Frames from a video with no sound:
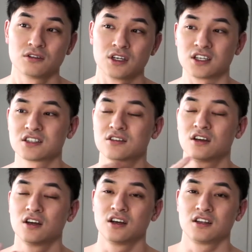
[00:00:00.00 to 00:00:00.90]
It does
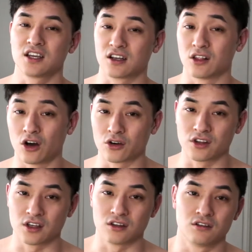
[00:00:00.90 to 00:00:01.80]
take longer
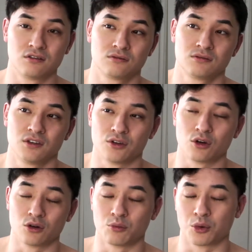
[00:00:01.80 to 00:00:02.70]
than if you
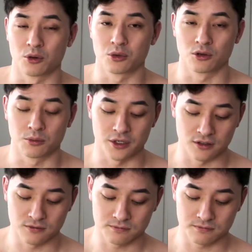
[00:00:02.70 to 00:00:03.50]
go to a barber, but